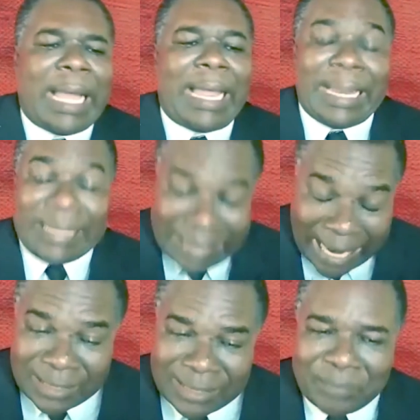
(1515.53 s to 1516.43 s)
and
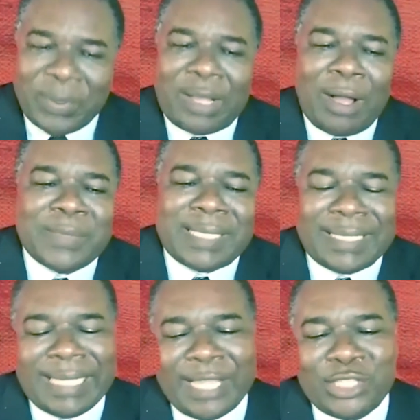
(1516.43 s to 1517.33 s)
that becomes the
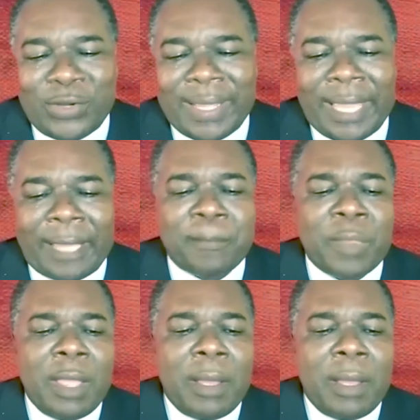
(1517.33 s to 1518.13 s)
danger again,